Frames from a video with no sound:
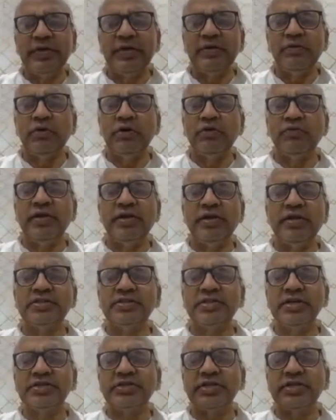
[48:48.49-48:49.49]
What we are
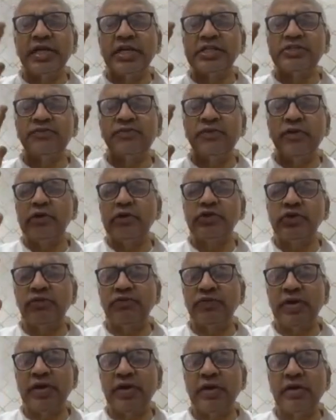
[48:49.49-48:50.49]
discussing is
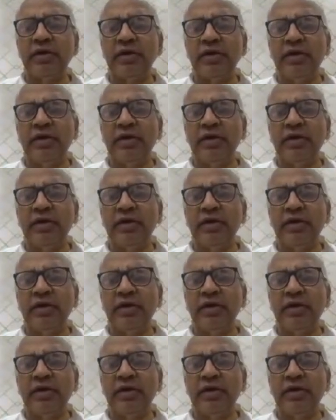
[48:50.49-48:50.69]
philosophy.